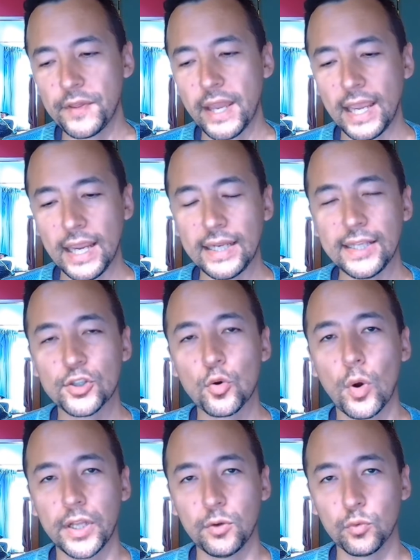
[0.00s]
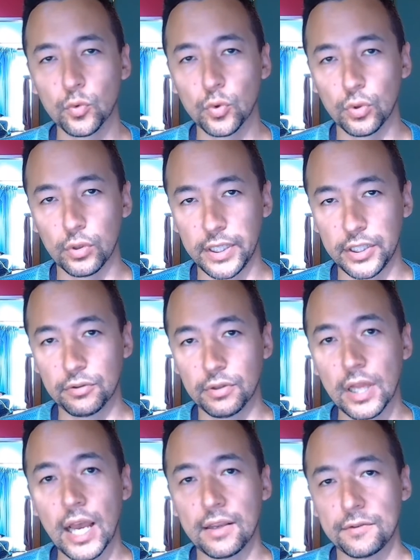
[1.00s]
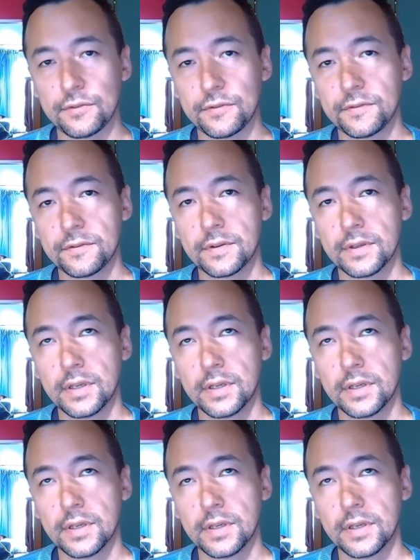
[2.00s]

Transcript: the 80-20 rule in your life,